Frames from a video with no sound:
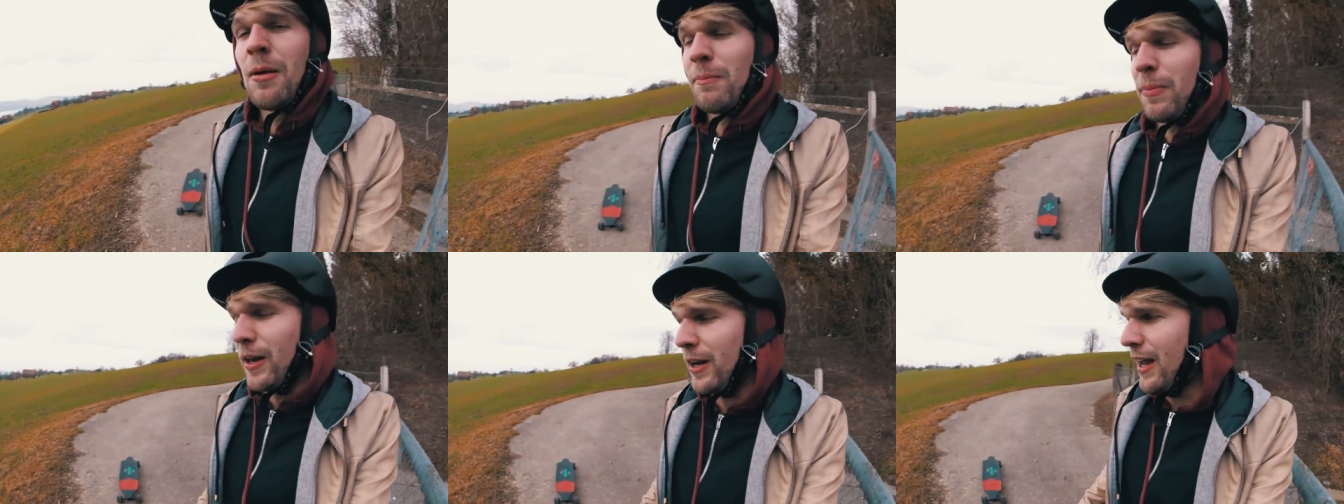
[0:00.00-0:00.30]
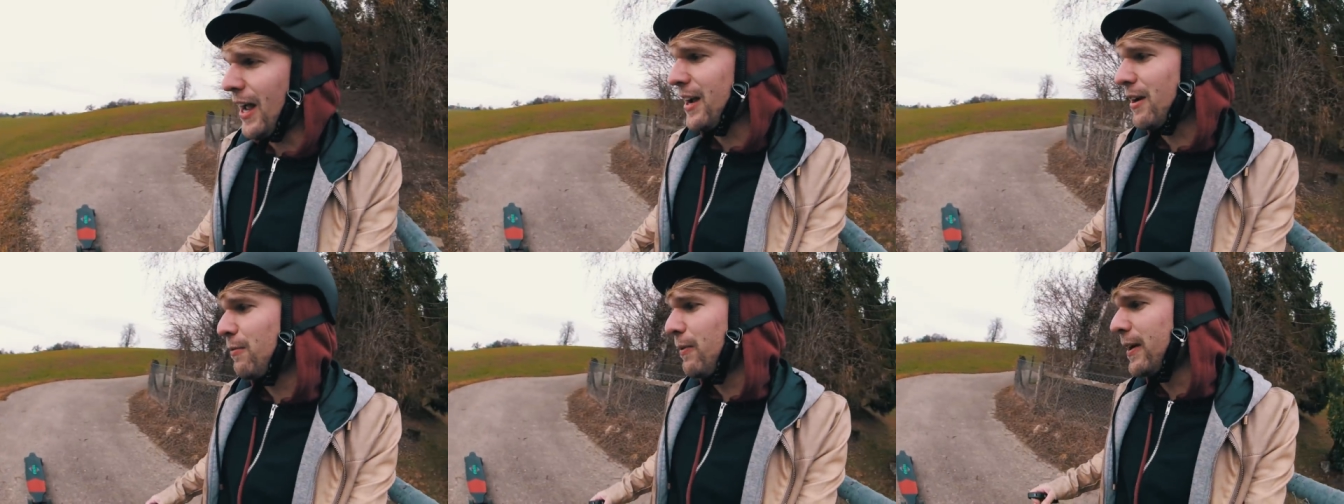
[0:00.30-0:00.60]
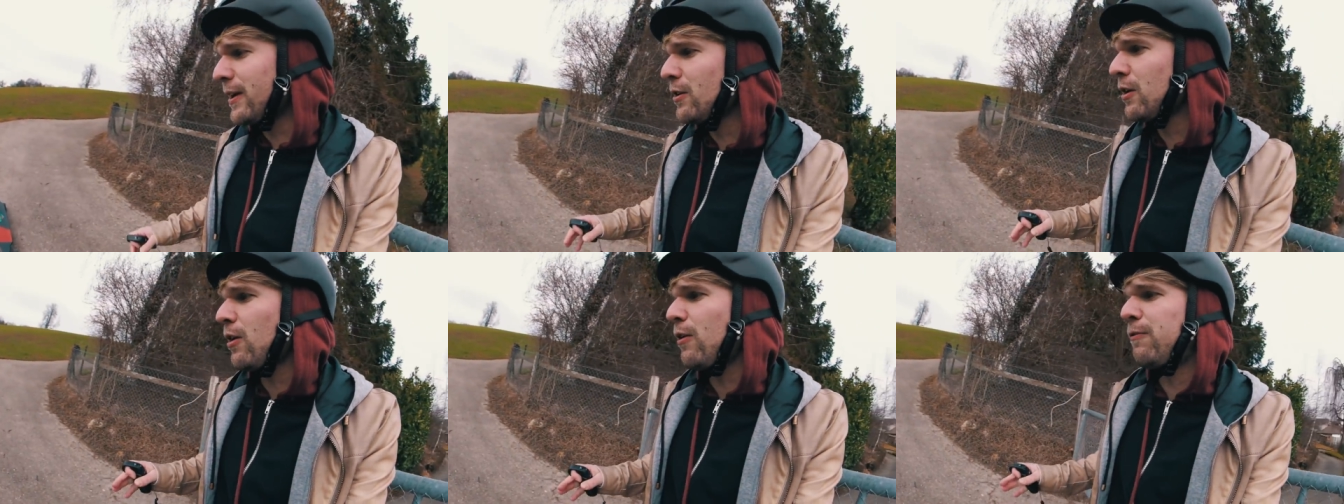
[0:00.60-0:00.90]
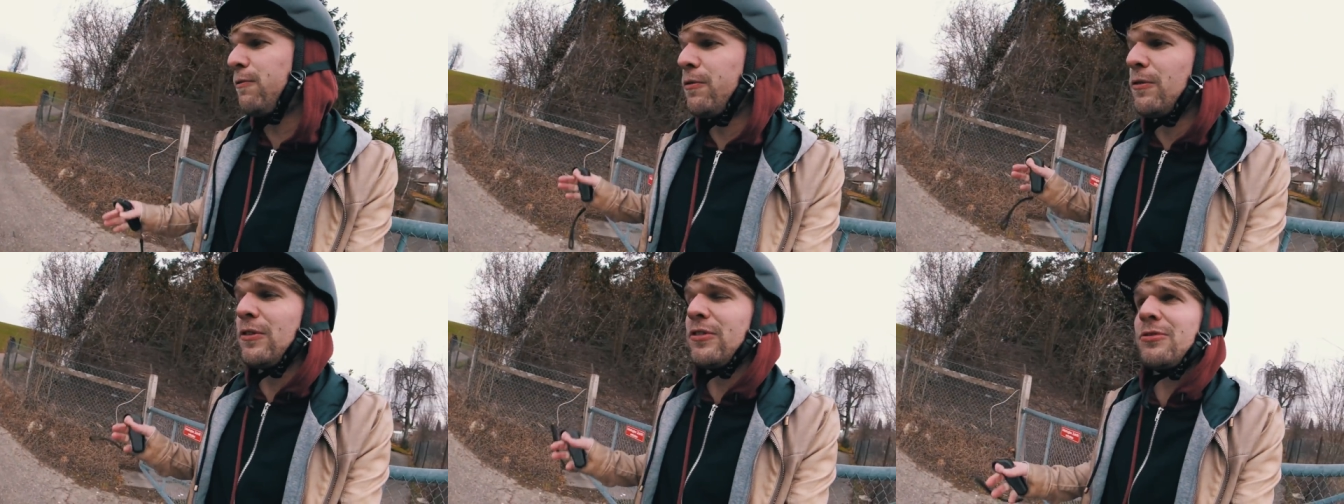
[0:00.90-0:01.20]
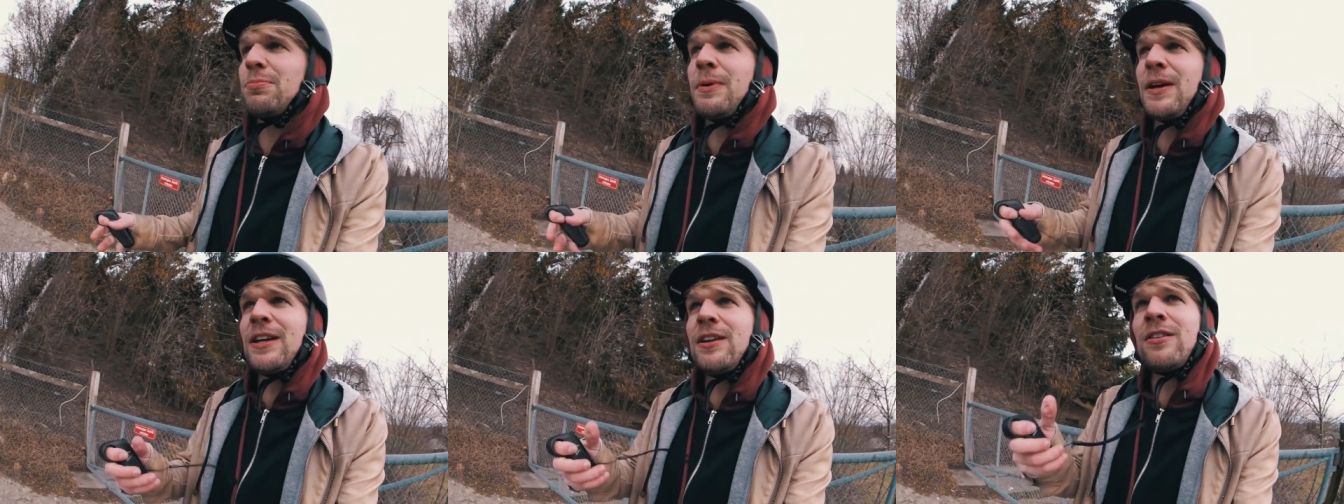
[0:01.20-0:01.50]
But like when you go full
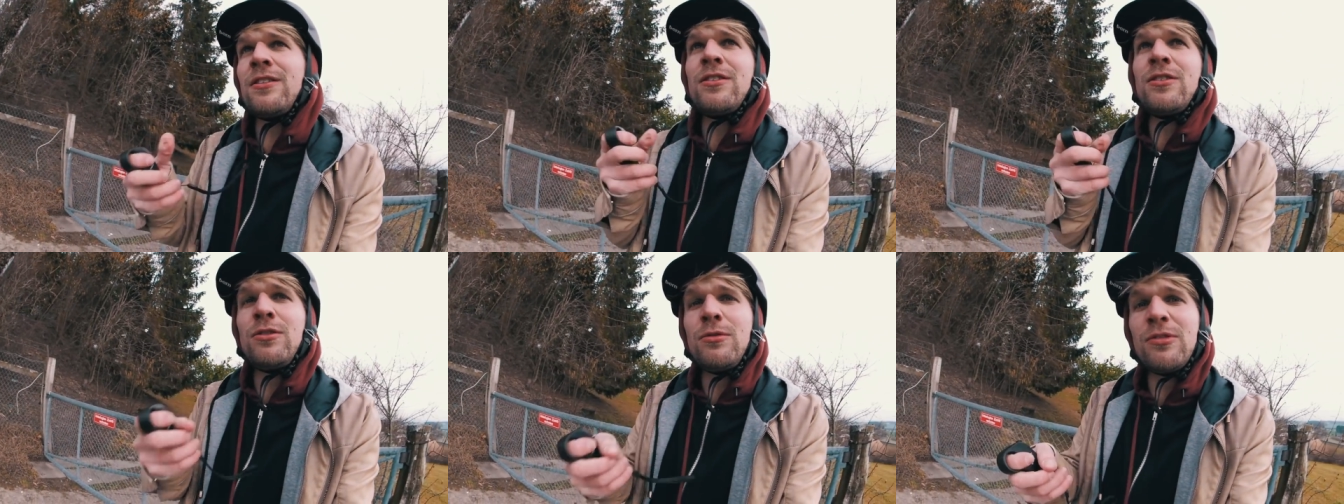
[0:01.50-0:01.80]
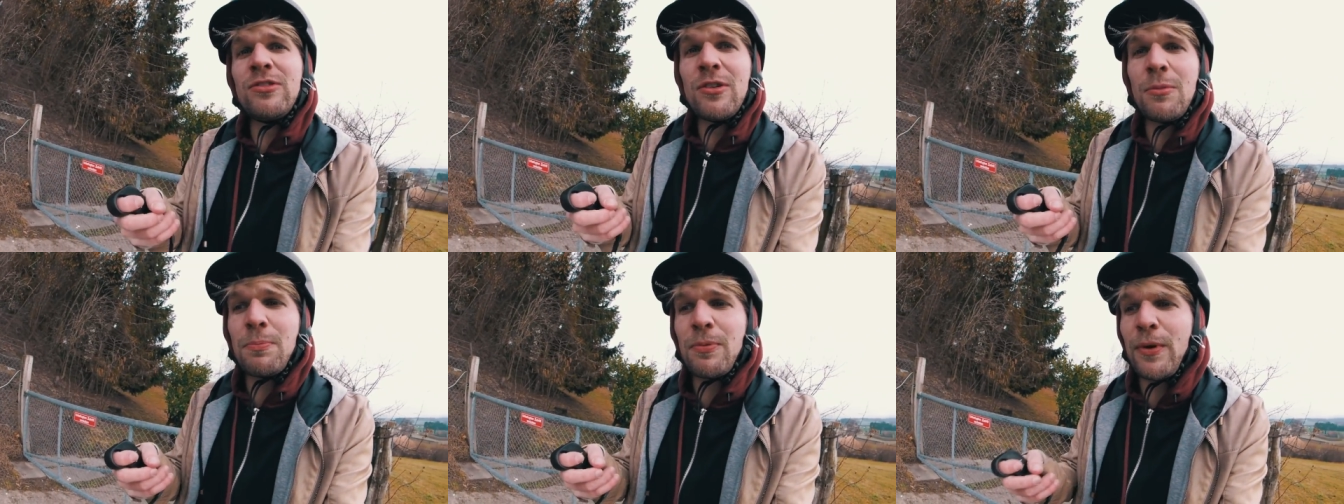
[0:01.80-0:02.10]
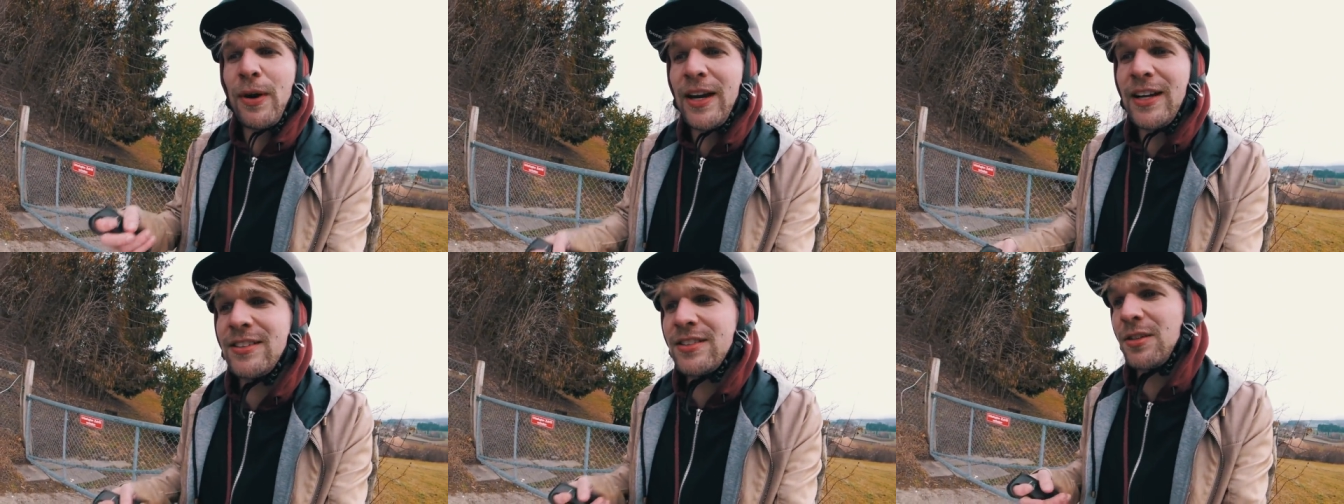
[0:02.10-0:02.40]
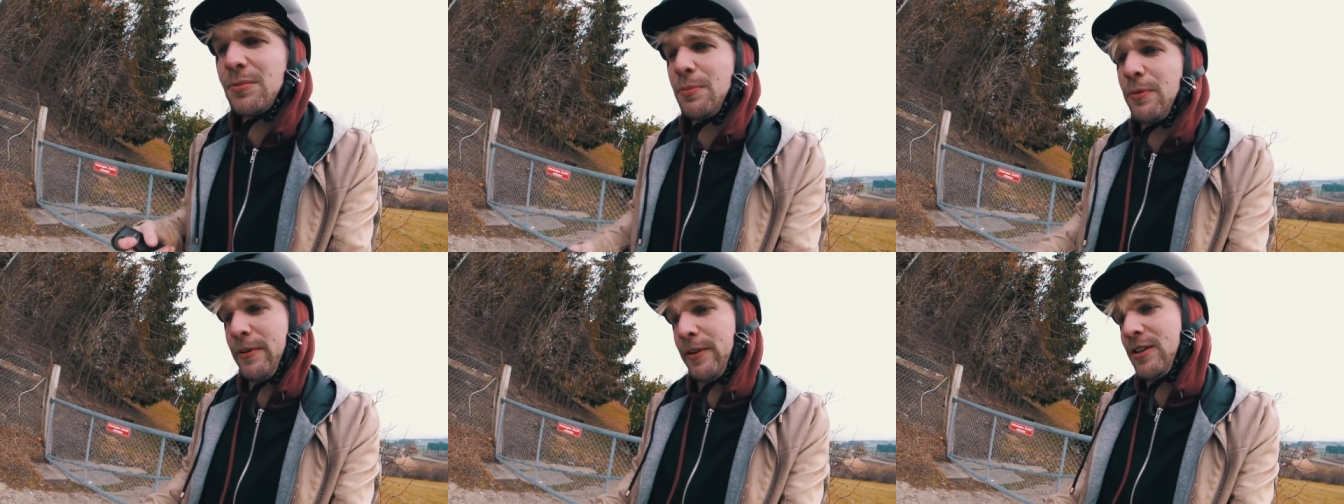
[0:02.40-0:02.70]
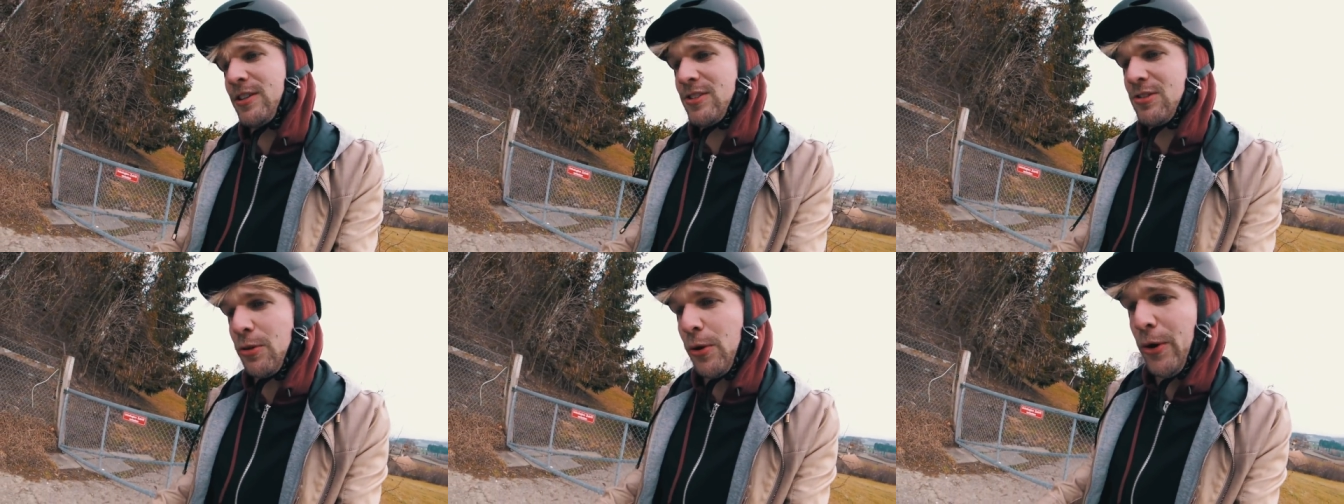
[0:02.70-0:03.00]
speed and you use the brakes, they're
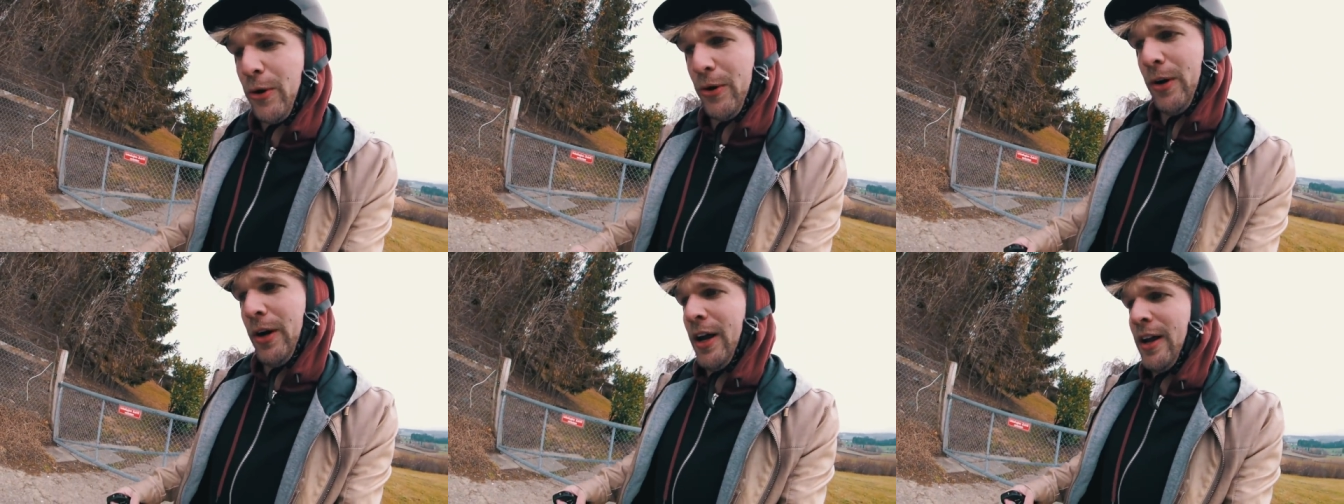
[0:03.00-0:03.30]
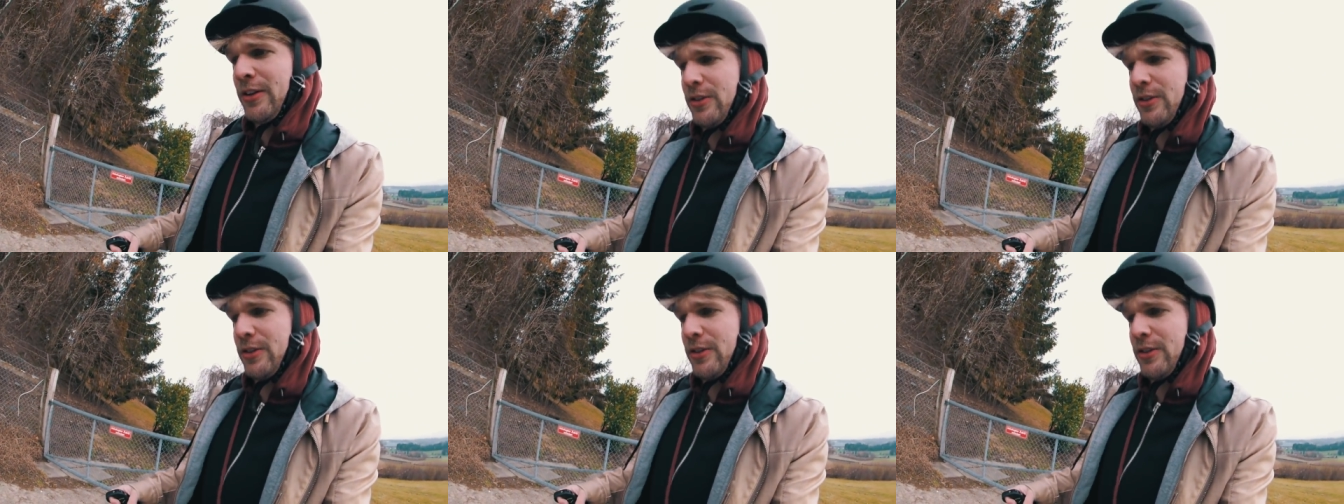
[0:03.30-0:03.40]
pretty strong.